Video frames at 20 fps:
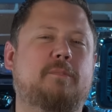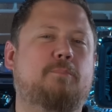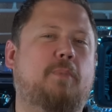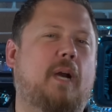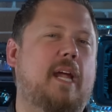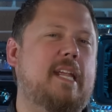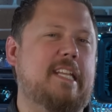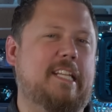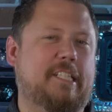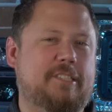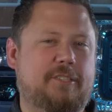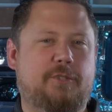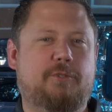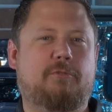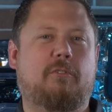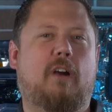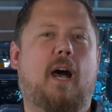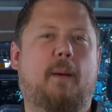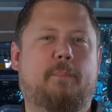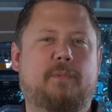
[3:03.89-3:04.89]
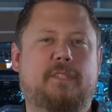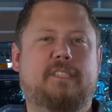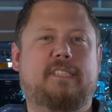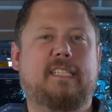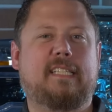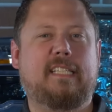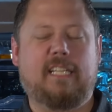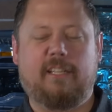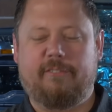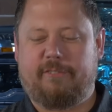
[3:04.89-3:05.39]
in brightness dropped
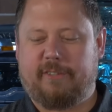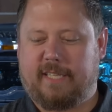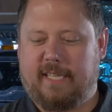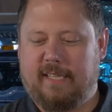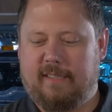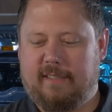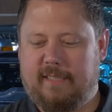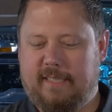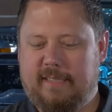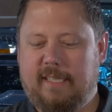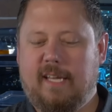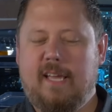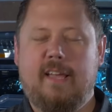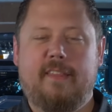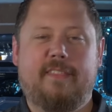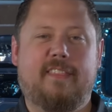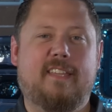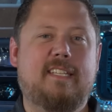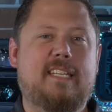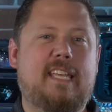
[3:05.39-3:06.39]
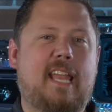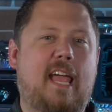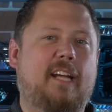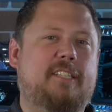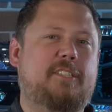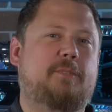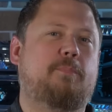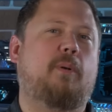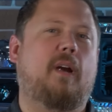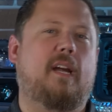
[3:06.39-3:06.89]
significantly. The
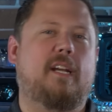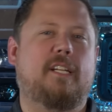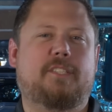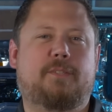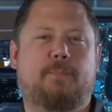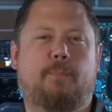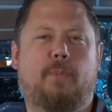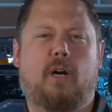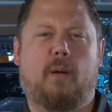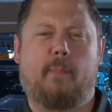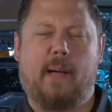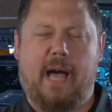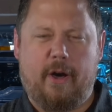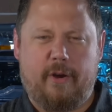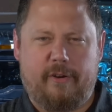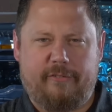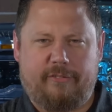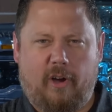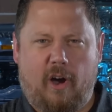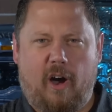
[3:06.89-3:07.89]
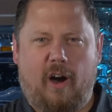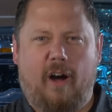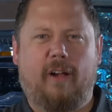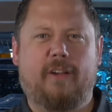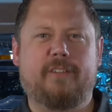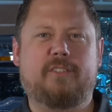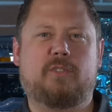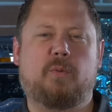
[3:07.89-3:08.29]
next brightest bulb out of all